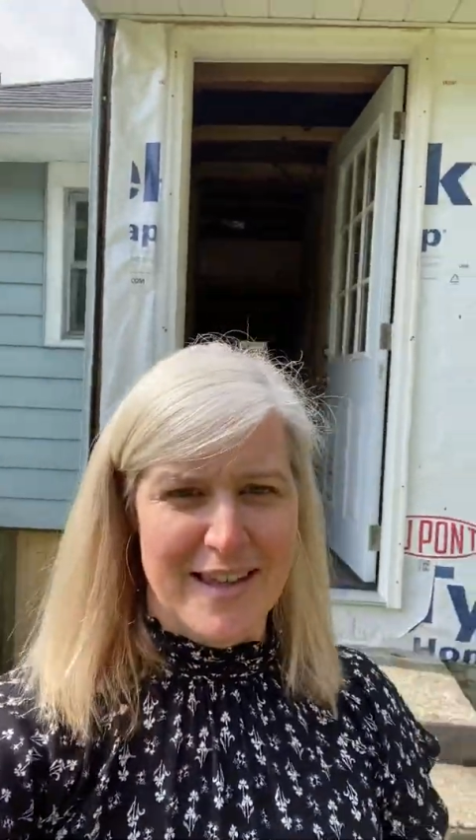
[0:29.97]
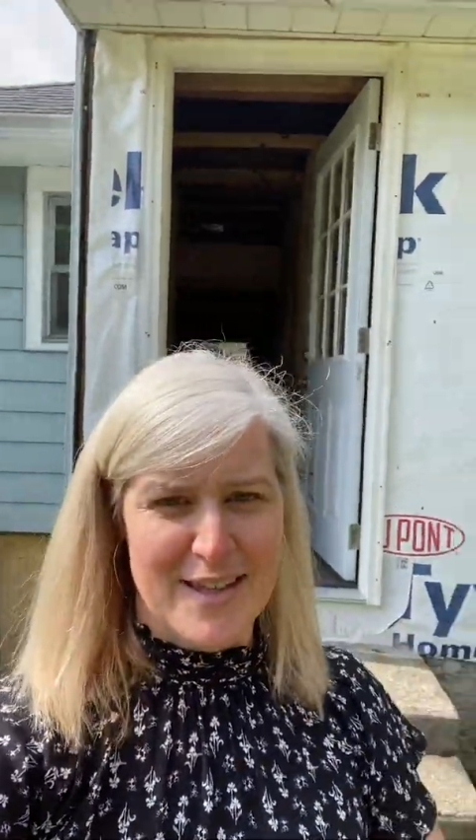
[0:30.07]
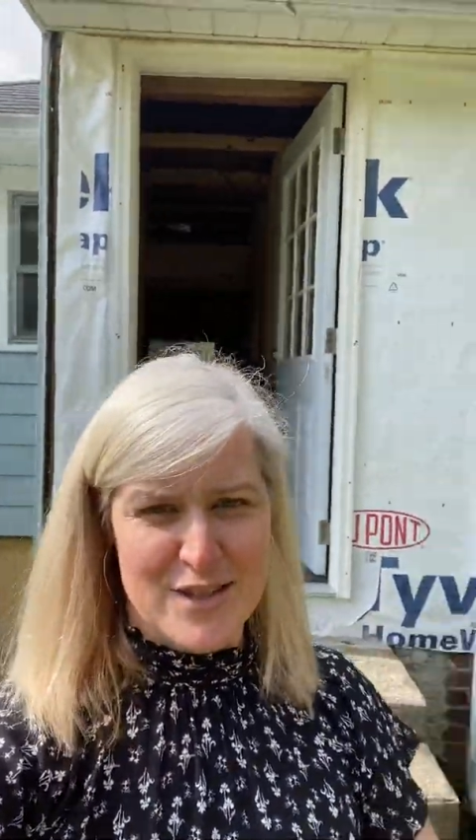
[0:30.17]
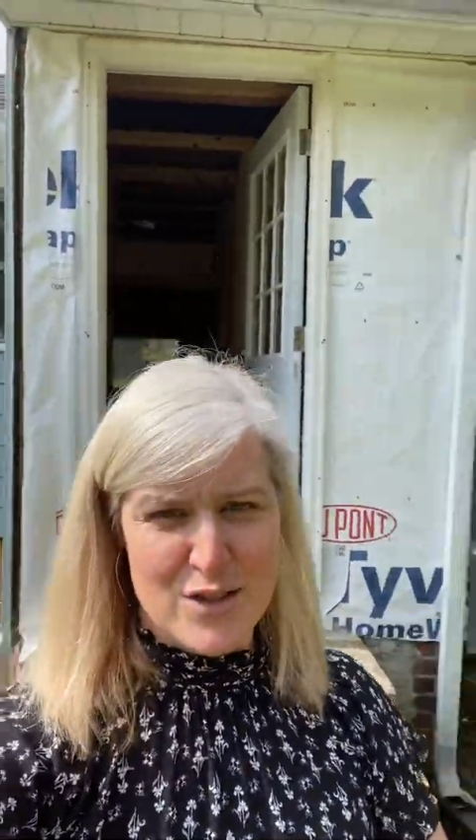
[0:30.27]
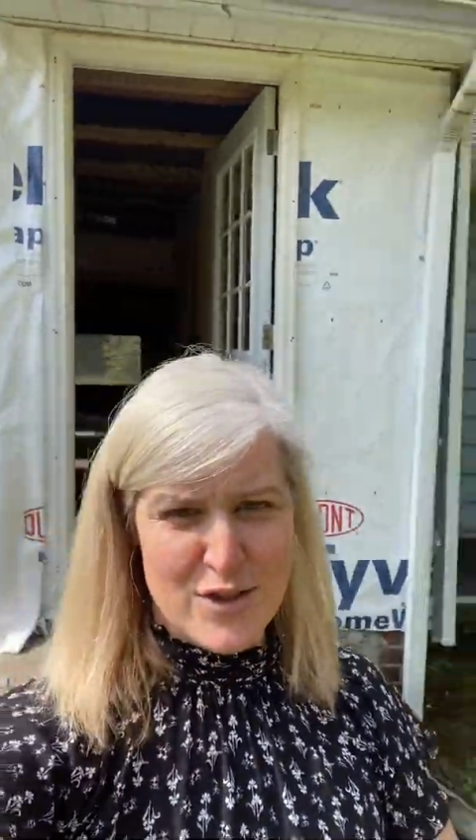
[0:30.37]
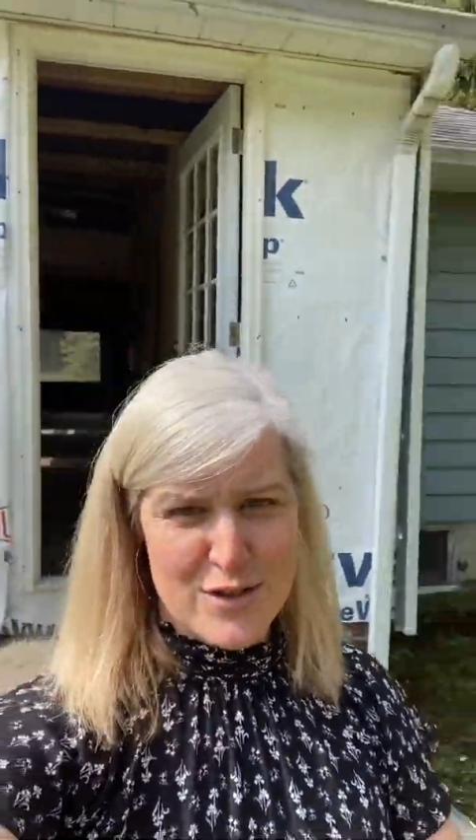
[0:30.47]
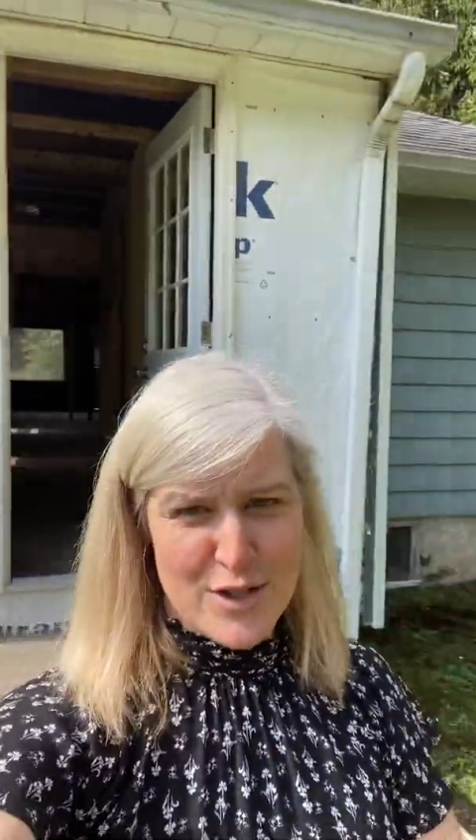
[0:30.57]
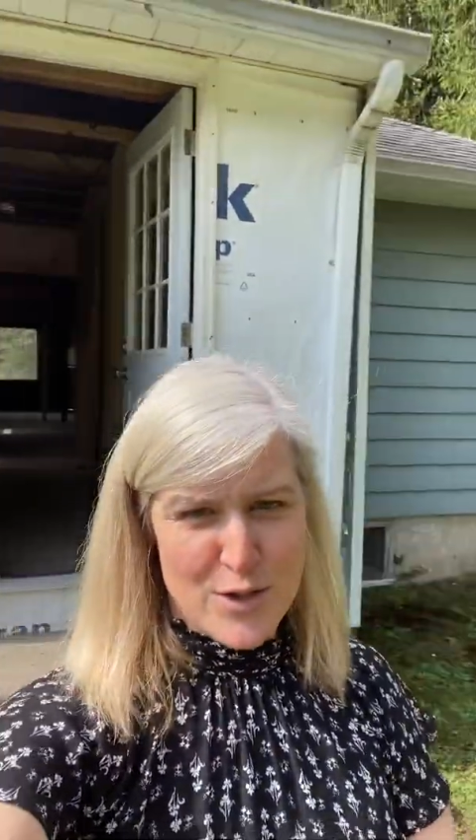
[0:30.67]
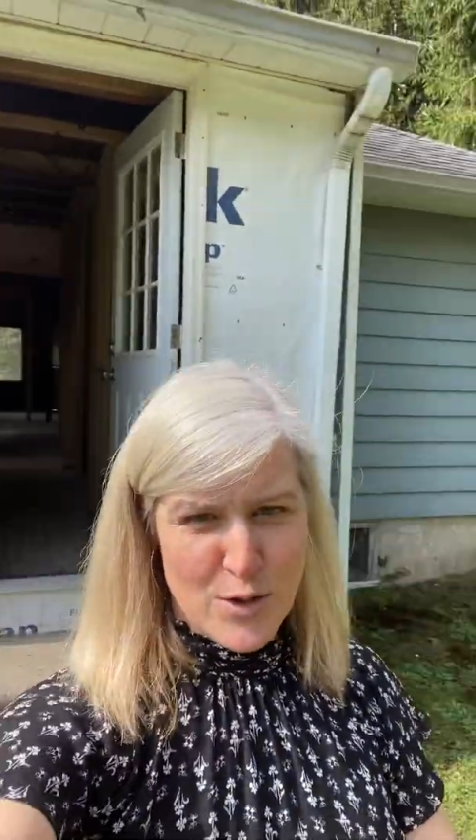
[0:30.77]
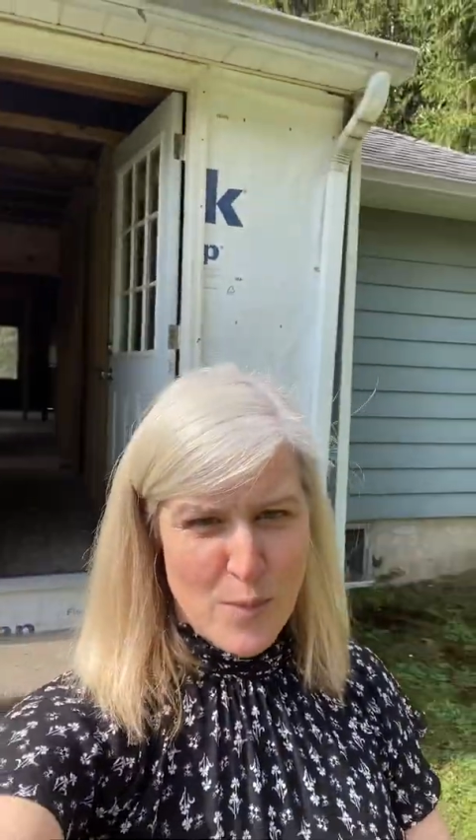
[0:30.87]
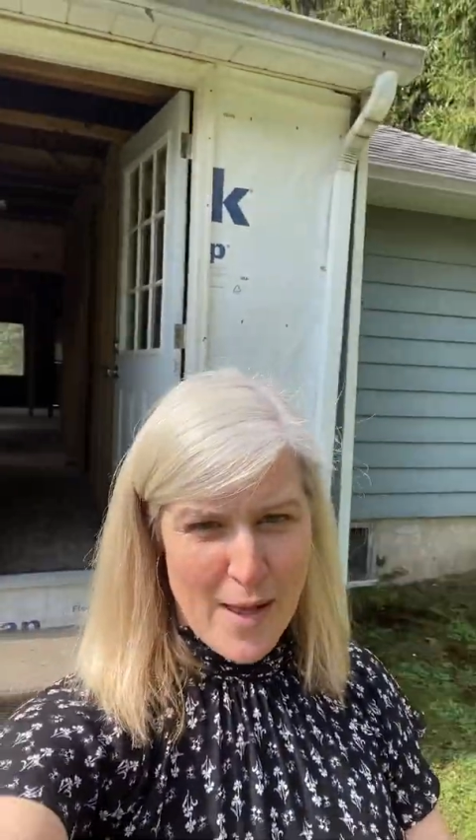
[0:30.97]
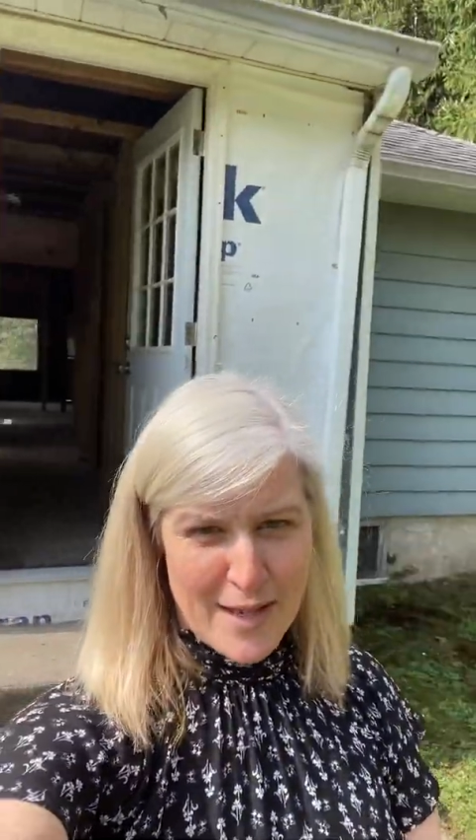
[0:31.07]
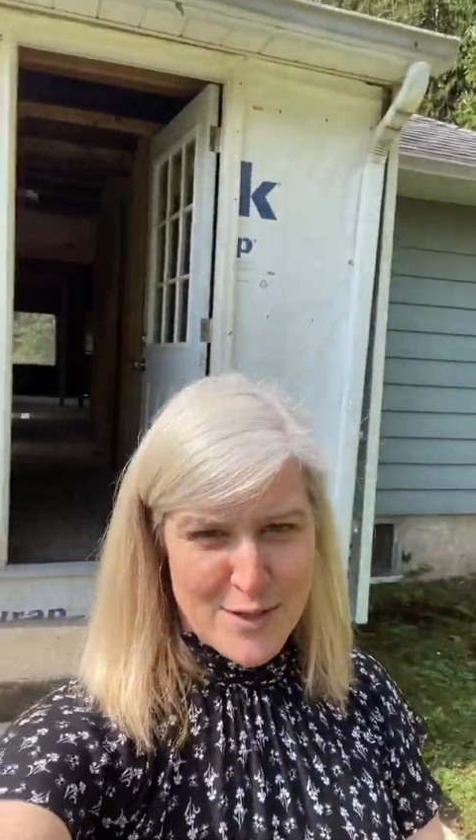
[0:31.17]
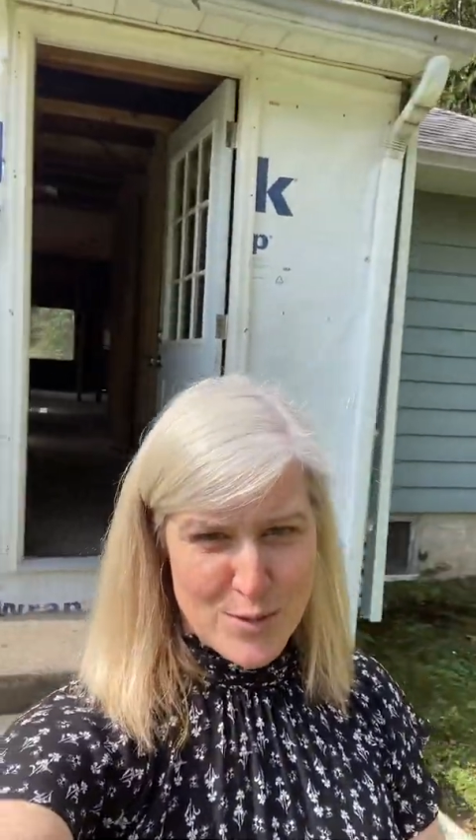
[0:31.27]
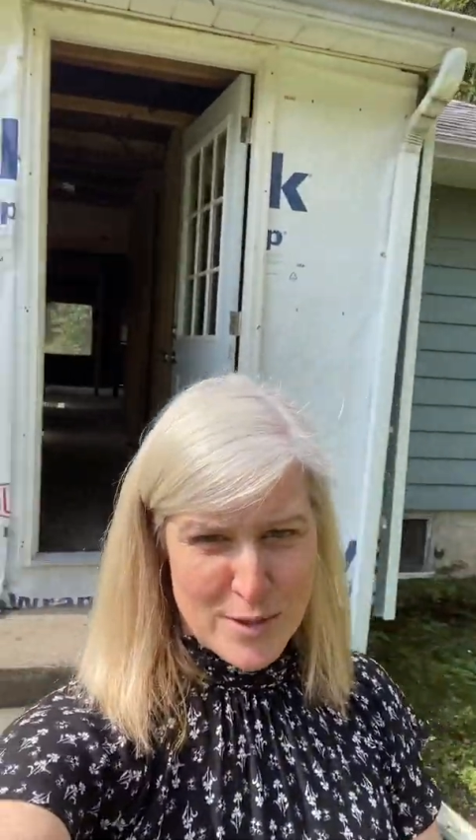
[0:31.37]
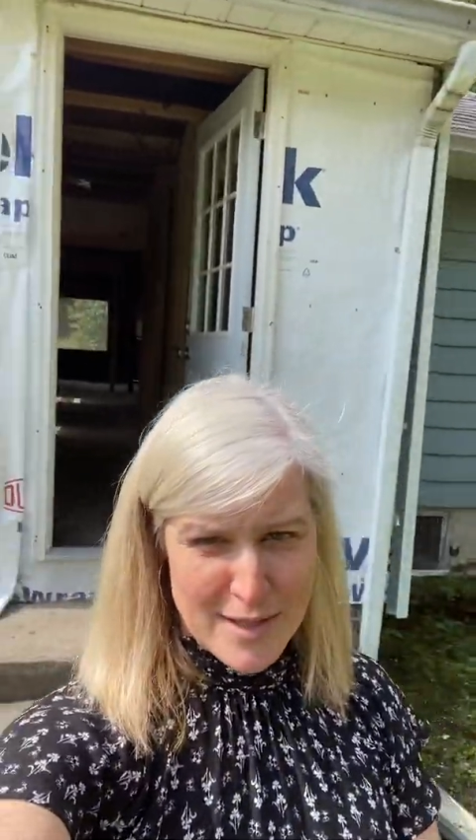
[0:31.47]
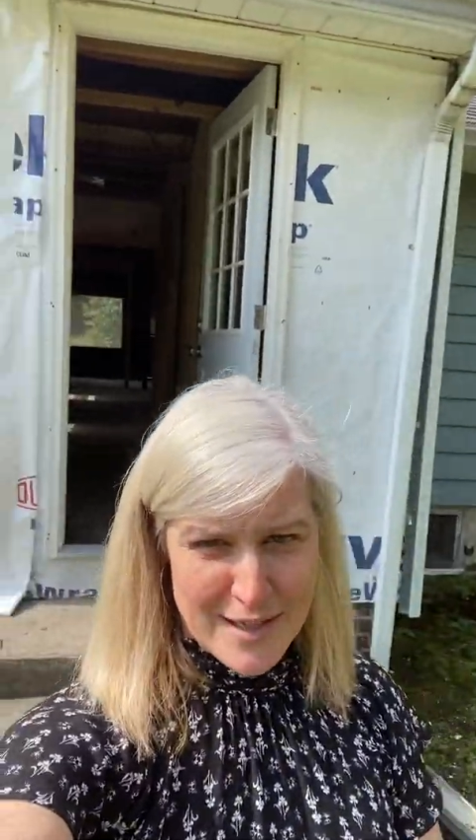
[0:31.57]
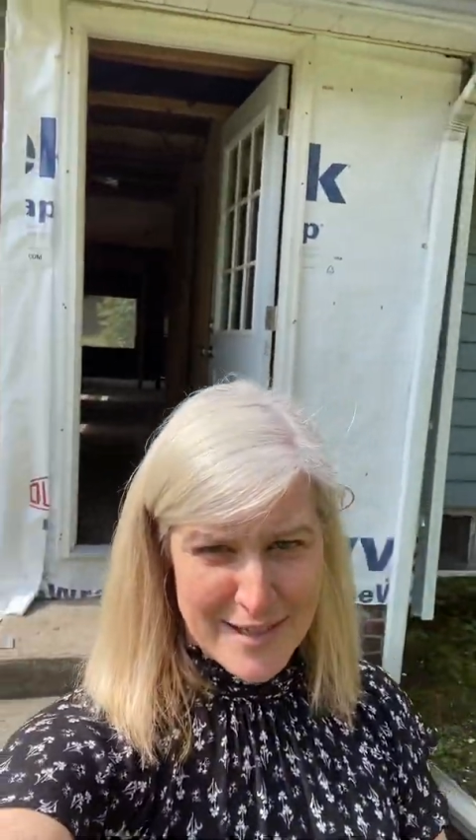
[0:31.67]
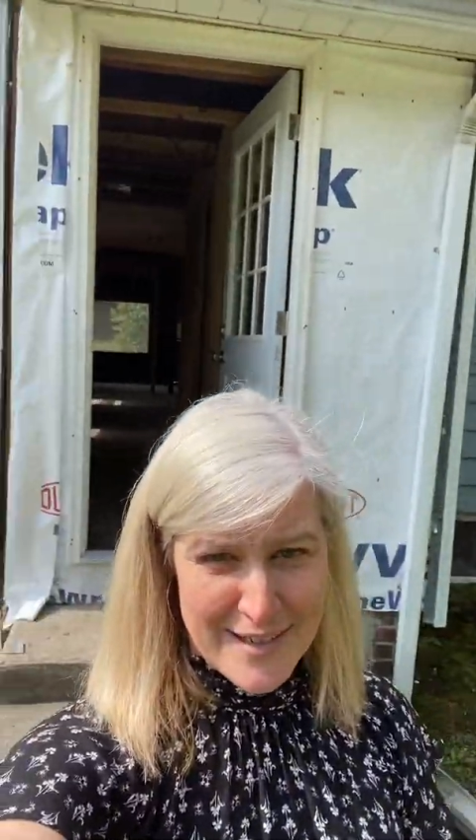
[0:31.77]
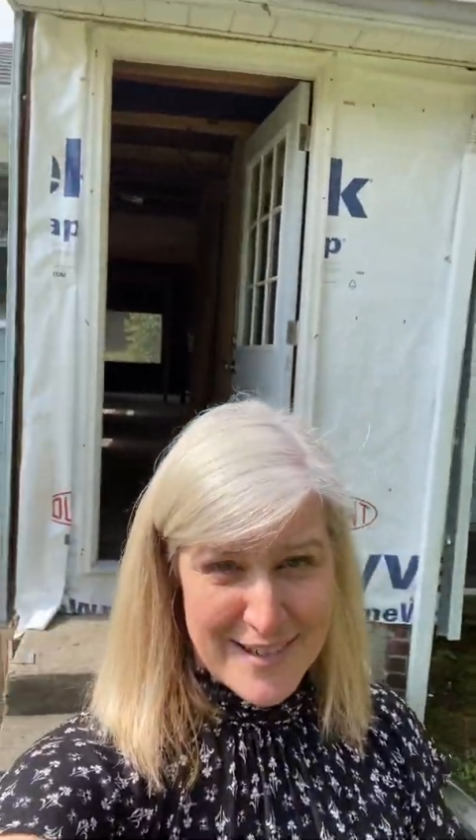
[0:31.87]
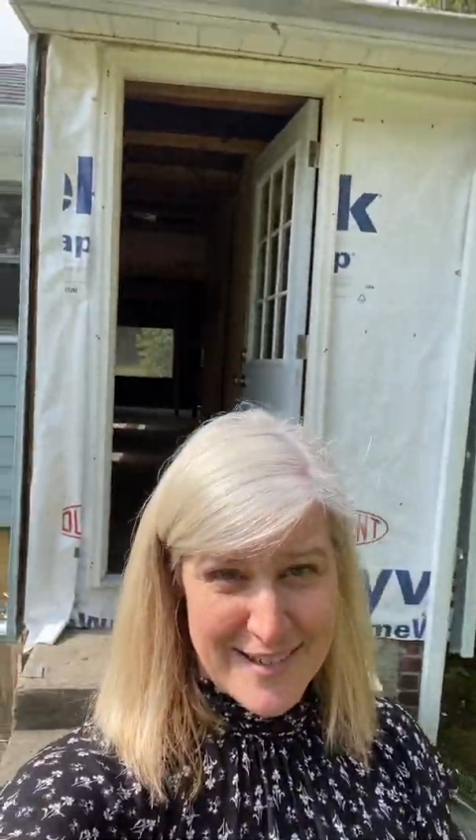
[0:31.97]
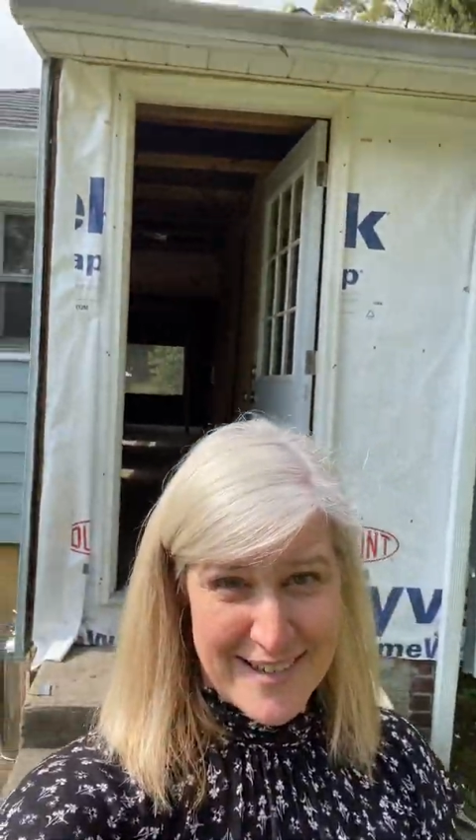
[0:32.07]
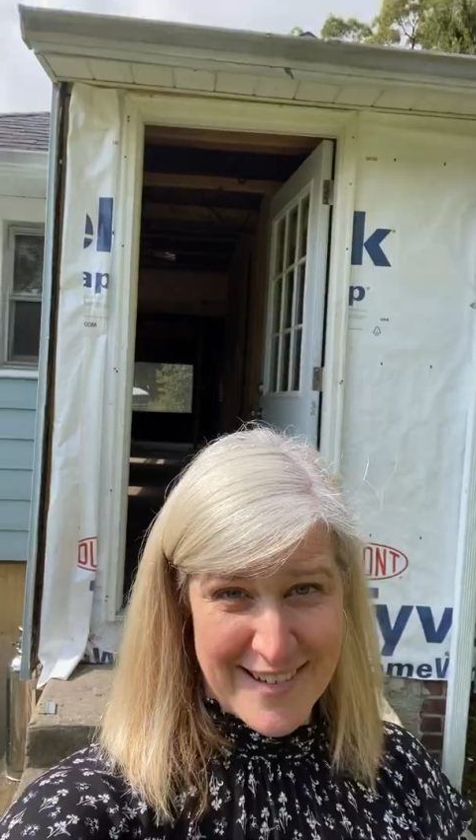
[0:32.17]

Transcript: So there's a new back door here,